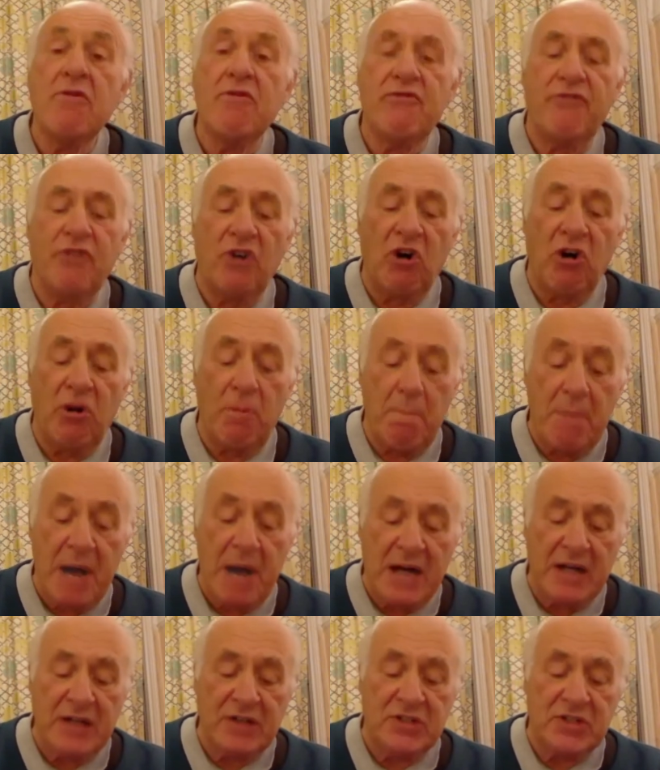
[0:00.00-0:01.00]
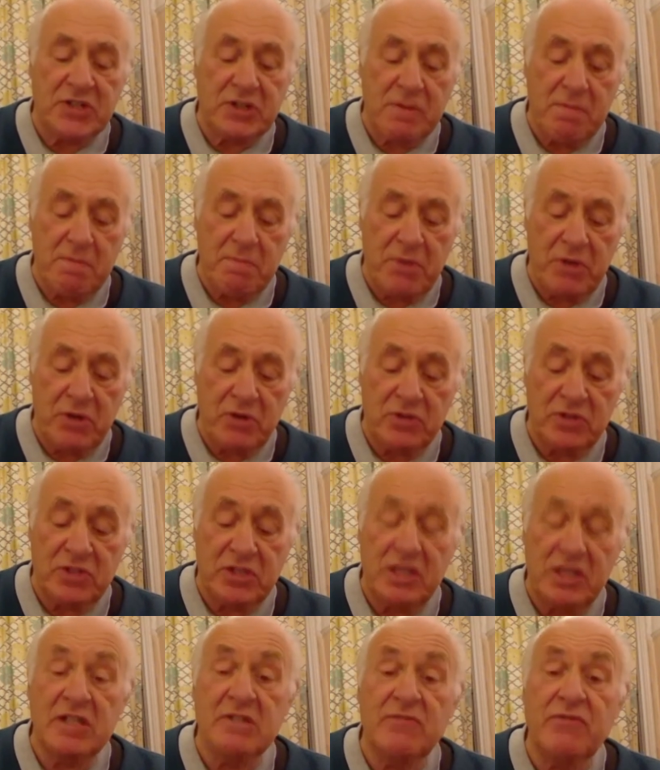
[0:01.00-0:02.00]
Four monks composed
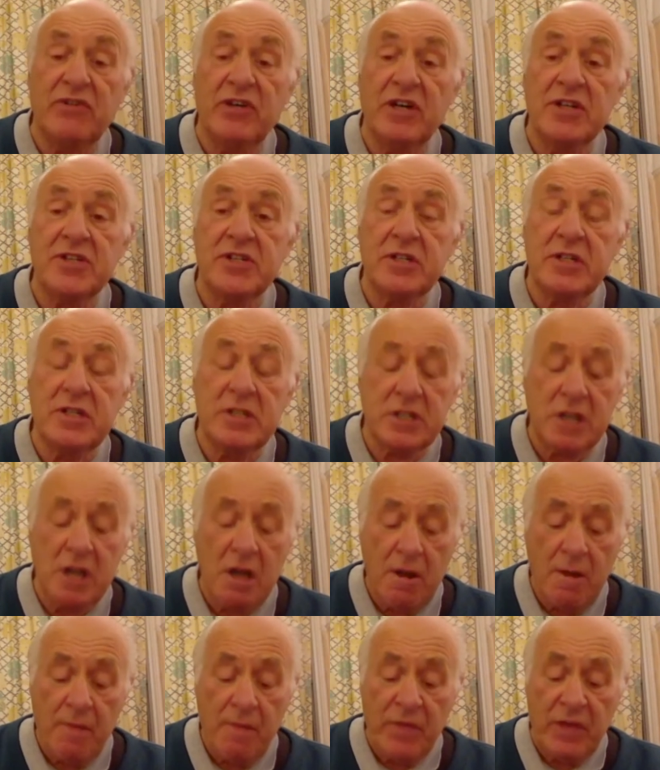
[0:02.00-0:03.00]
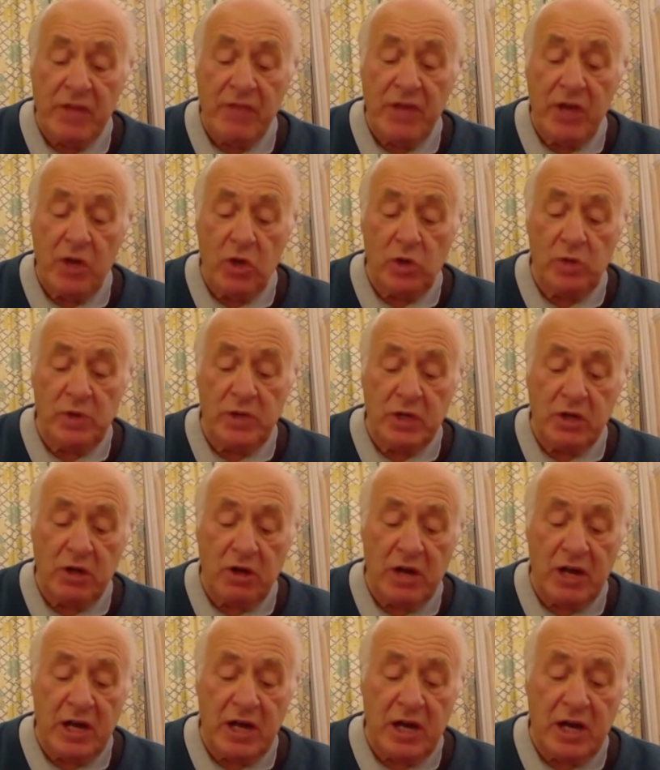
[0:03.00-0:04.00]
these verses, and they all were
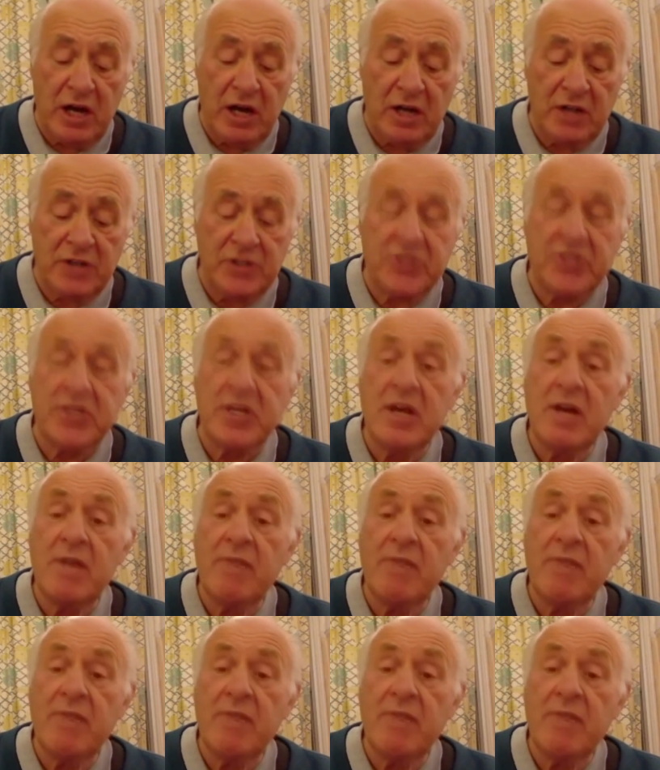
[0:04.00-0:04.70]
goliards.